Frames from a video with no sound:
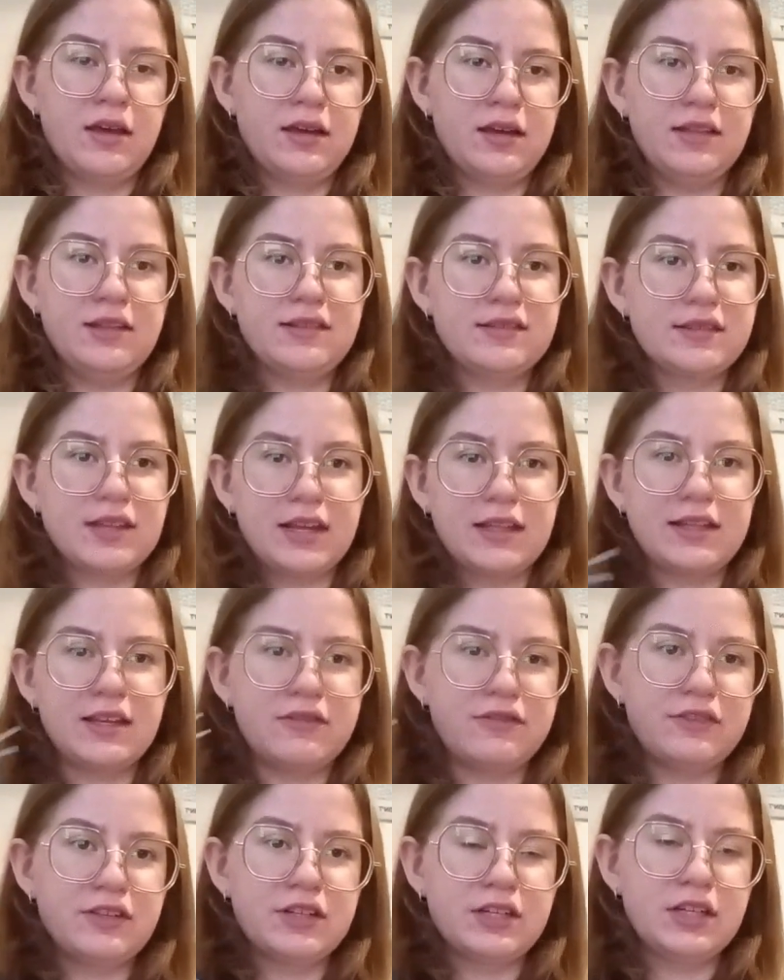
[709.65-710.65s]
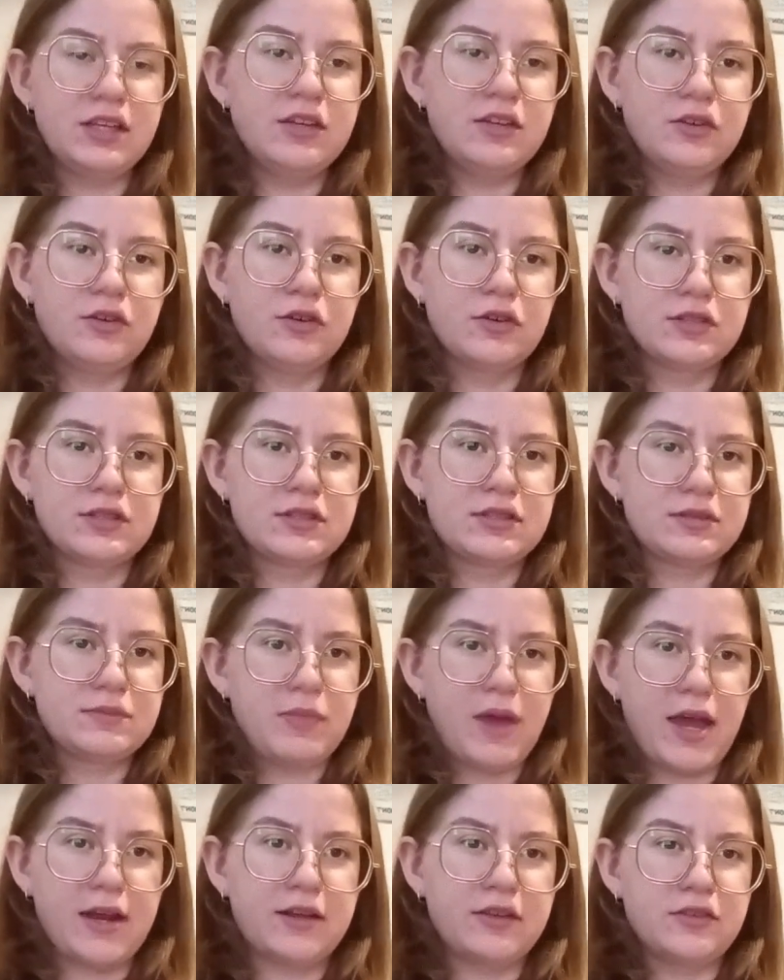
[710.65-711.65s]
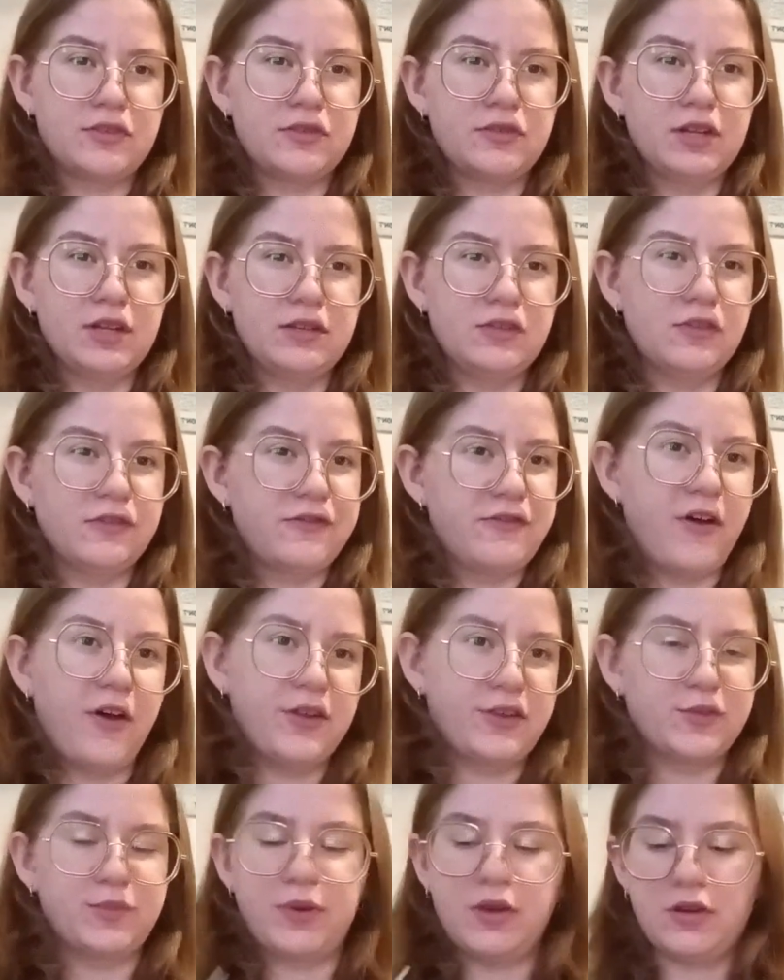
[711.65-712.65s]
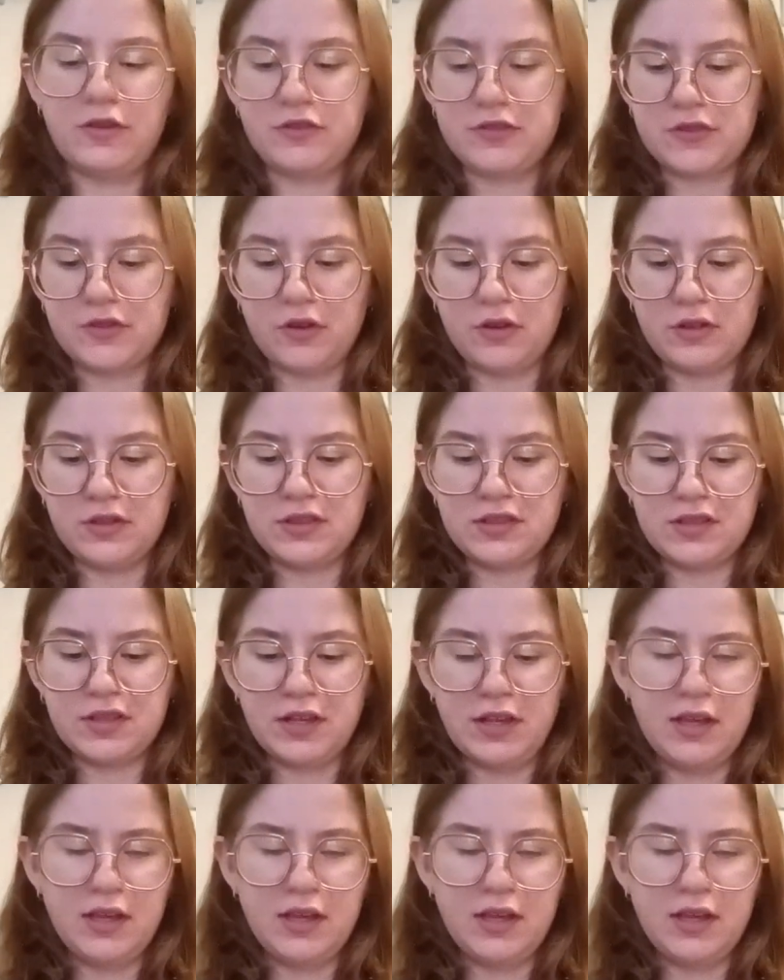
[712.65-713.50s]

It's like definitely a good pattern to knit your first pair of socks,